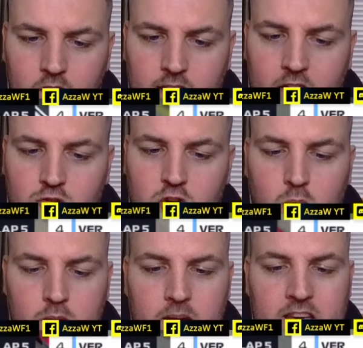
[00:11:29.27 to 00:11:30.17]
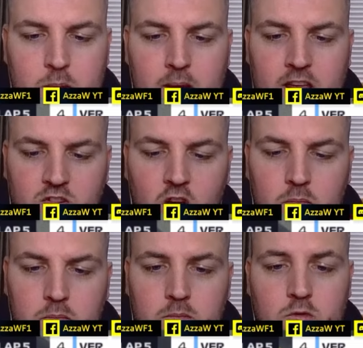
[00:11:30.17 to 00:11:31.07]
Now, do we make a pit
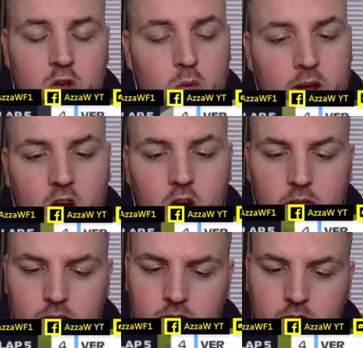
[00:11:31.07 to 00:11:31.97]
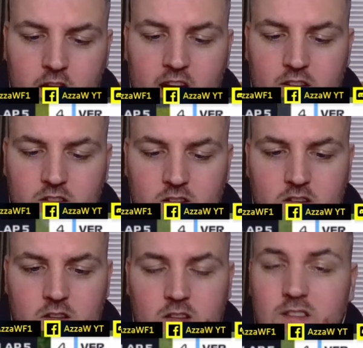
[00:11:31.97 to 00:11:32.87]
stop? Do we not? At
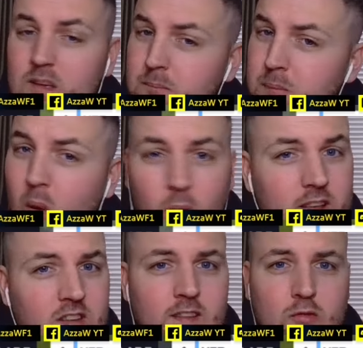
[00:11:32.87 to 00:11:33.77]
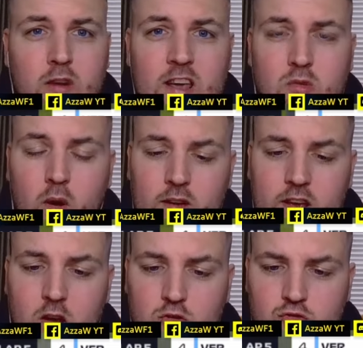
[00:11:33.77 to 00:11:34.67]
the point in this race where it
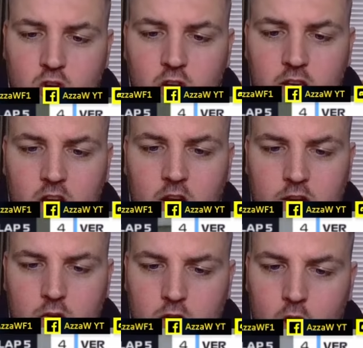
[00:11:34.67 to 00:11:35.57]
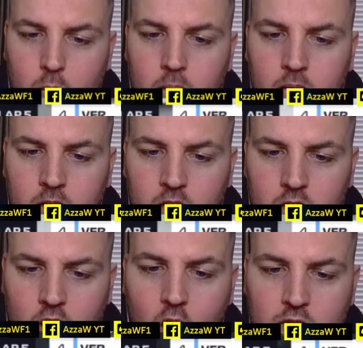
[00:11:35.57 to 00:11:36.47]
goes dry, I don't know.
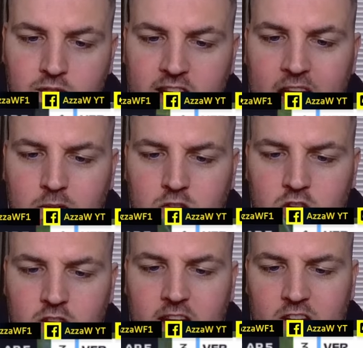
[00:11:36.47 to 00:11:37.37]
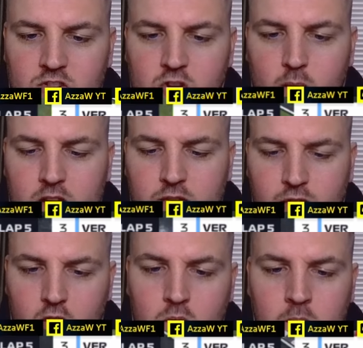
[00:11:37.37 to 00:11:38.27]
Hopefully Hamilton can squeeze
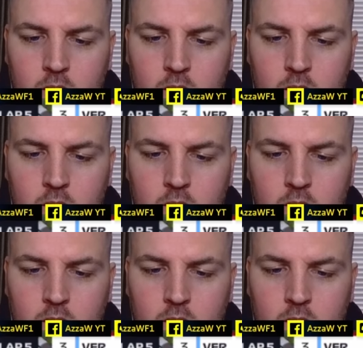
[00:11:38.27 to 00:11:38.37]
through